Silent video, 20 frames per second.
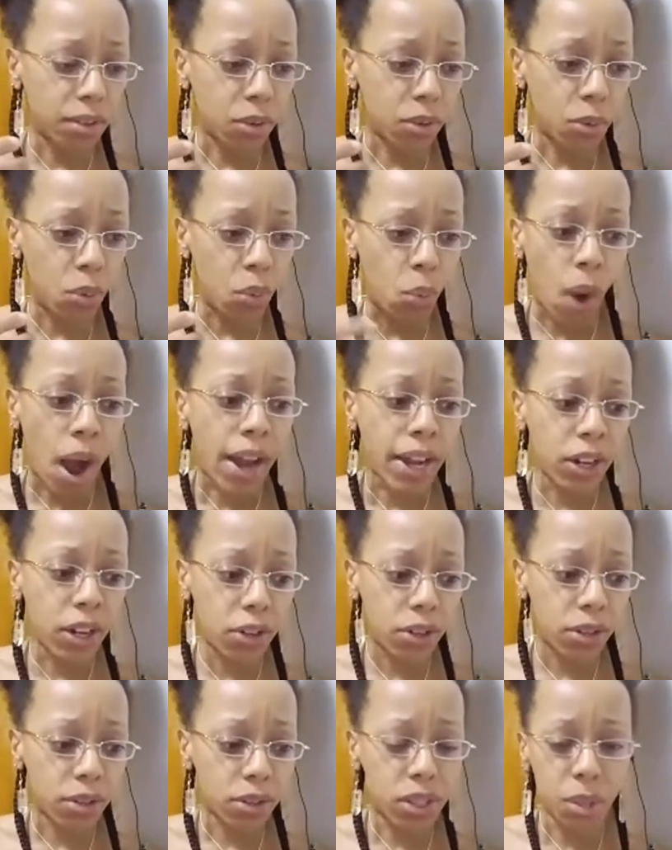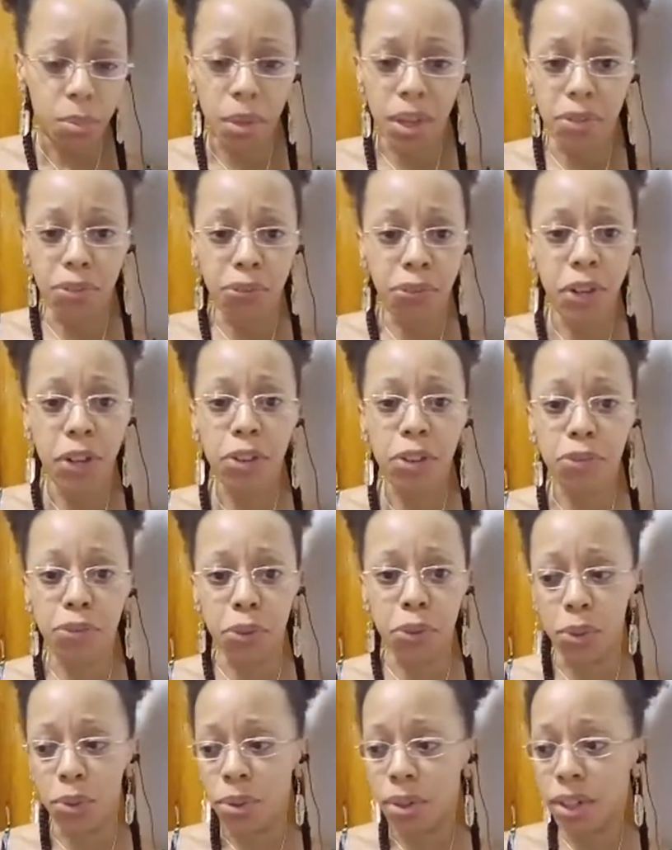wired to be
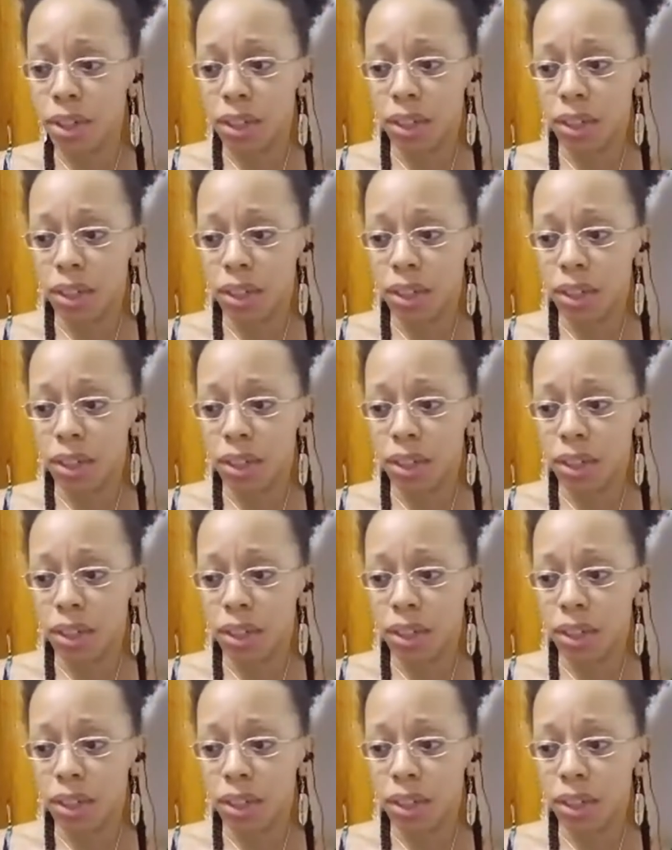fearful.